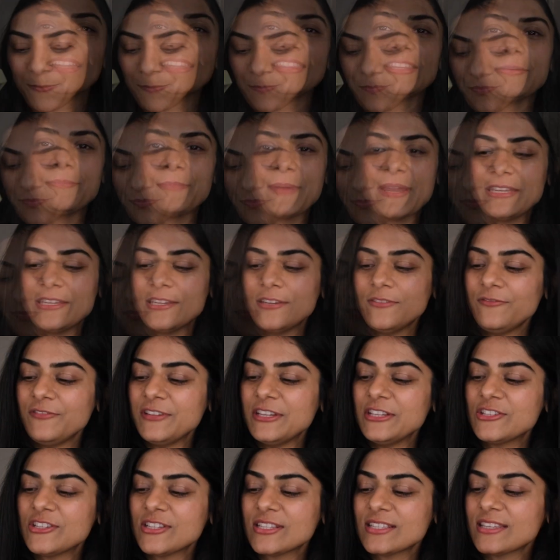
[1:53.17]
The pendant
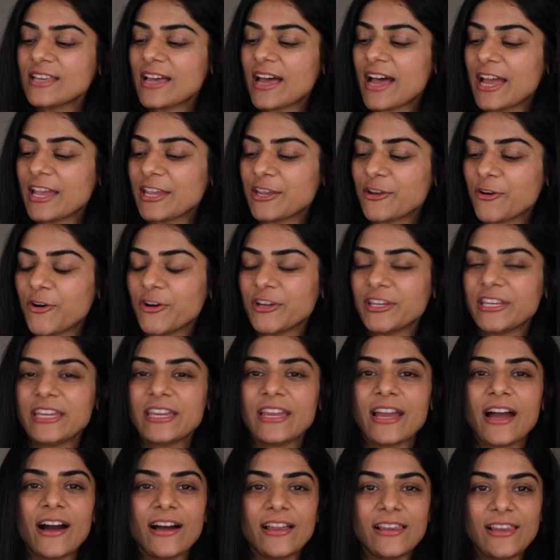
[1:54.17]
features the iconic
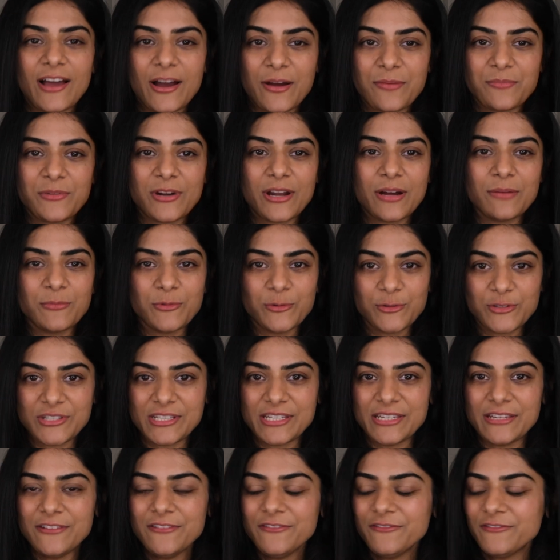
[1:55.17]
Alhambra
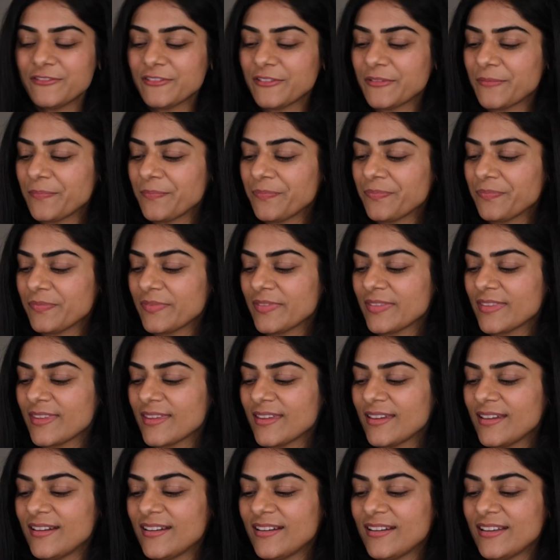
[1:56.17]
motif.
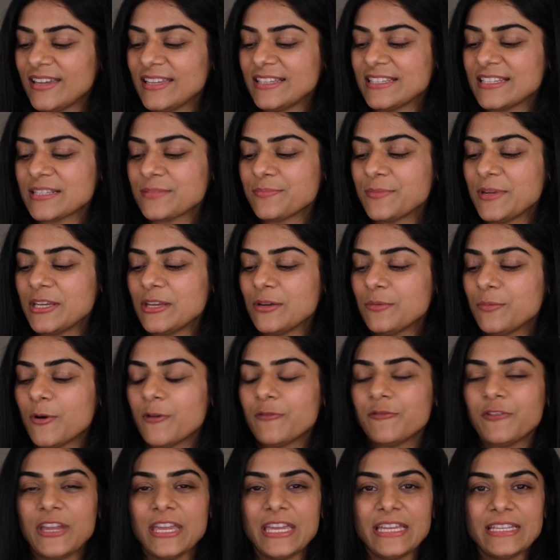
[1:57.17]
It is made up
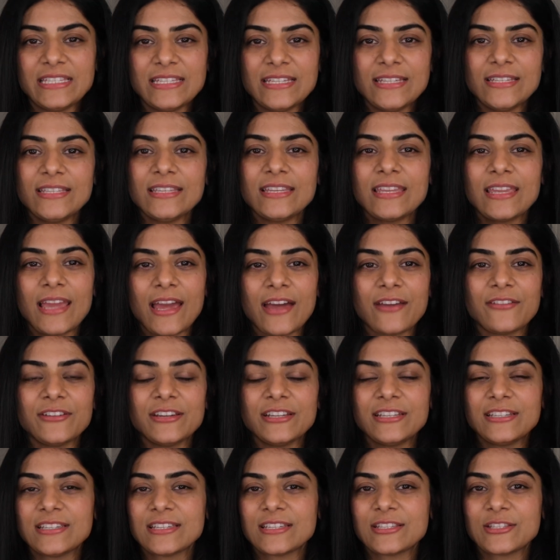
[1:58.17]
of
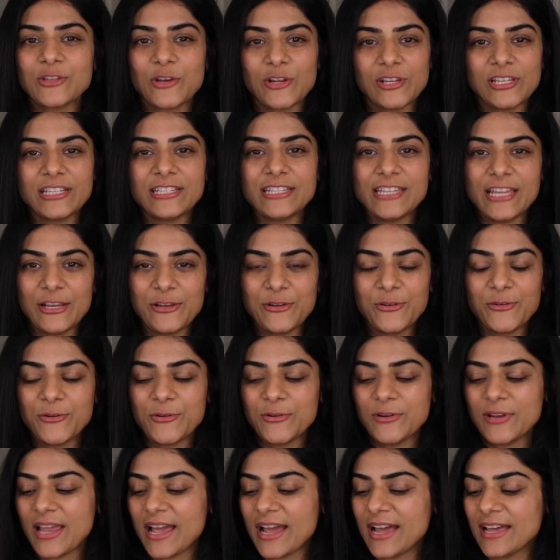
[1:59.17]
18-carat solid yellow
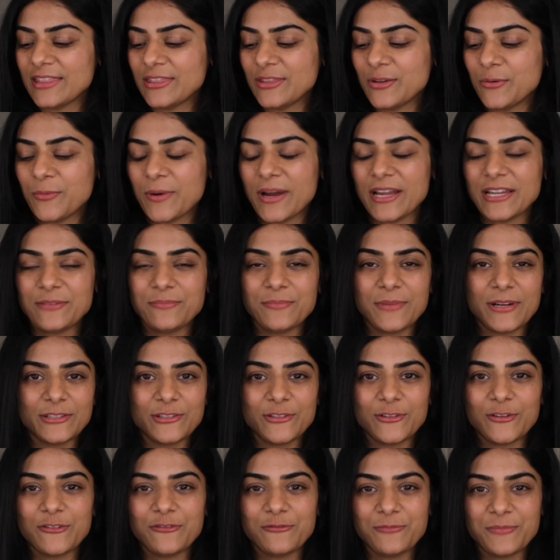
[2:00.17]
gold and the white
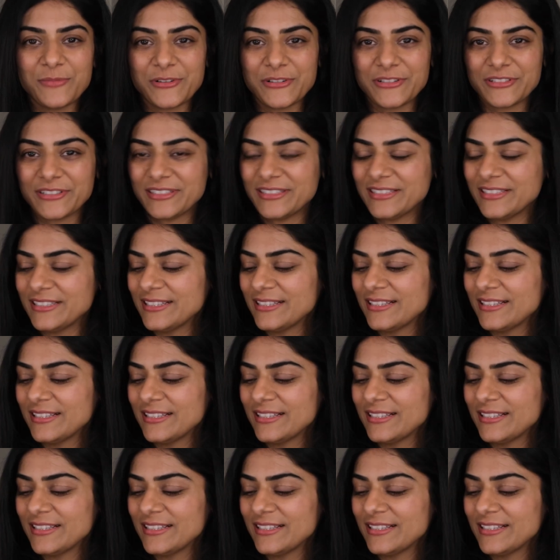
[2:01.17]
mother of pearl.